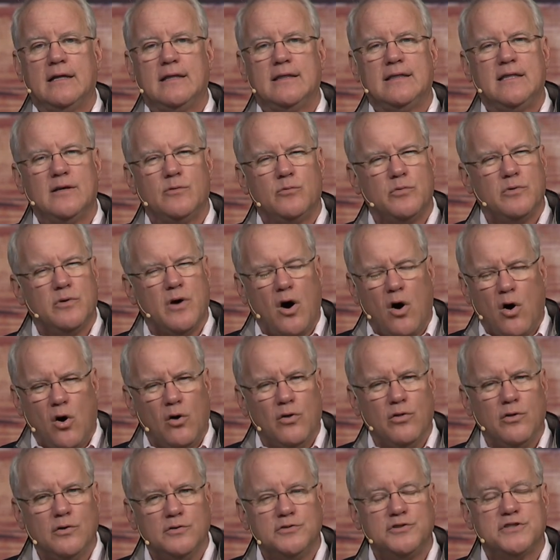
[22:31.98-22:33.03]
that all
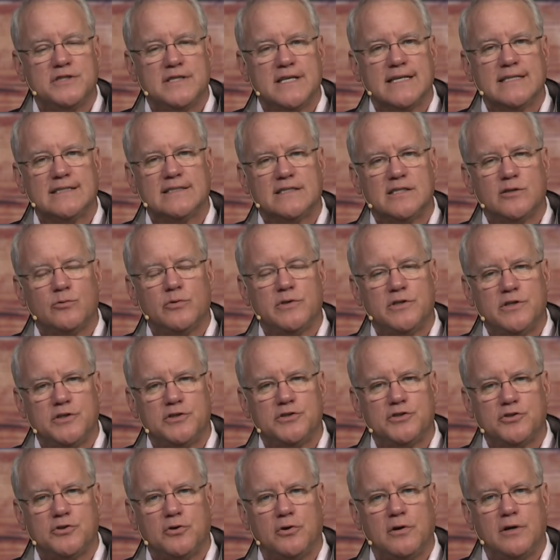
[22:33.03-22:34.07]
those things that would
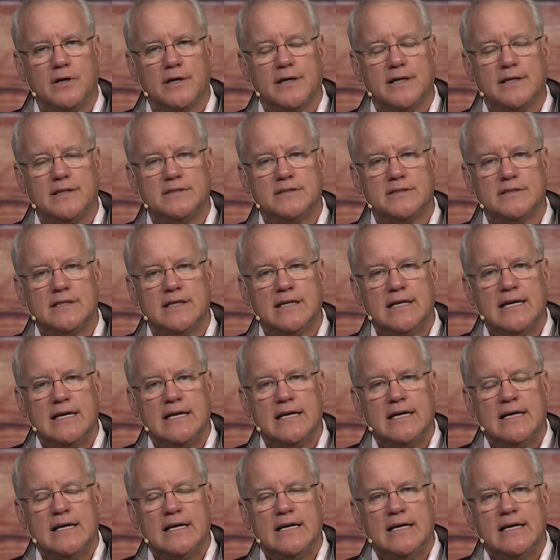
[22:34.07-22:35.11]
destroy us.
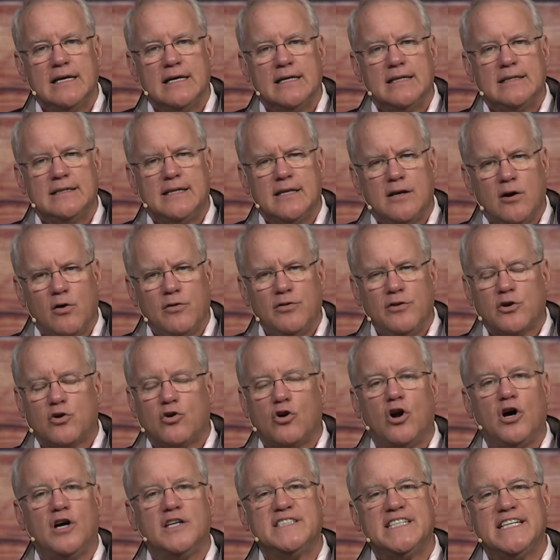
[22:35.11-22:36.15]
That on the
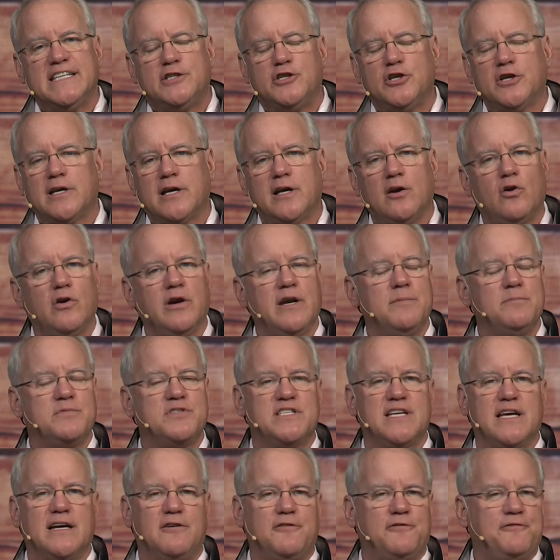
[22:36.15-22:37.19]
cross, he took it on
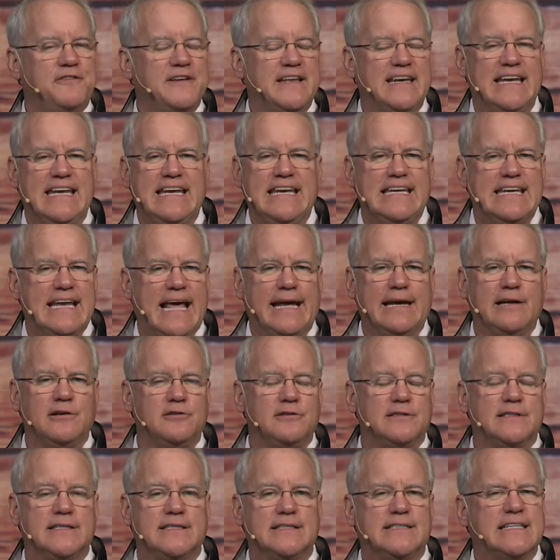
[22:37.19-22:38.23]
himself and he
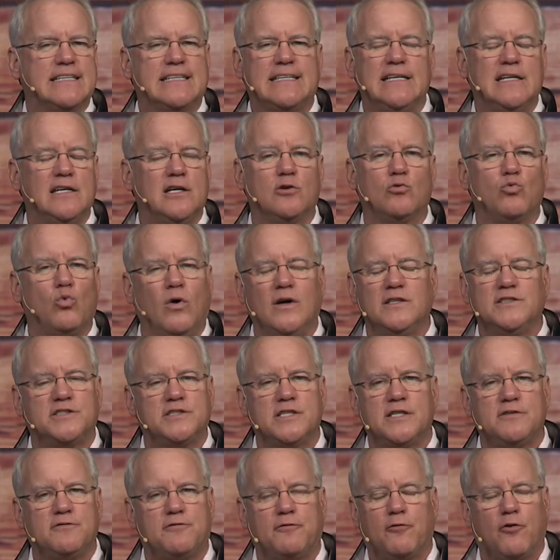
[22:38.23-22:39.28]
nailed it to kill it once
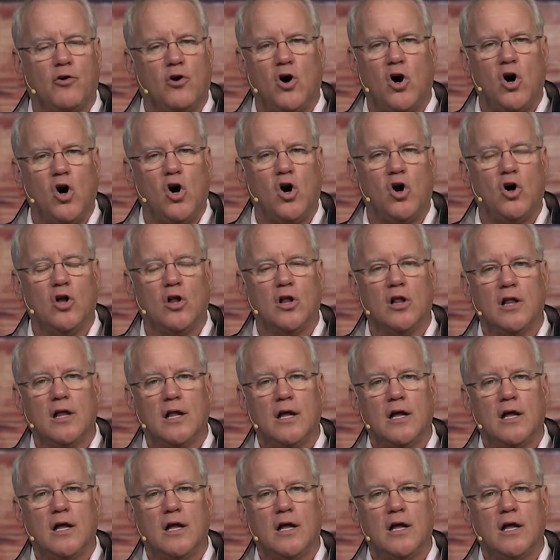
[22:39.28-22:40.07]
and for all.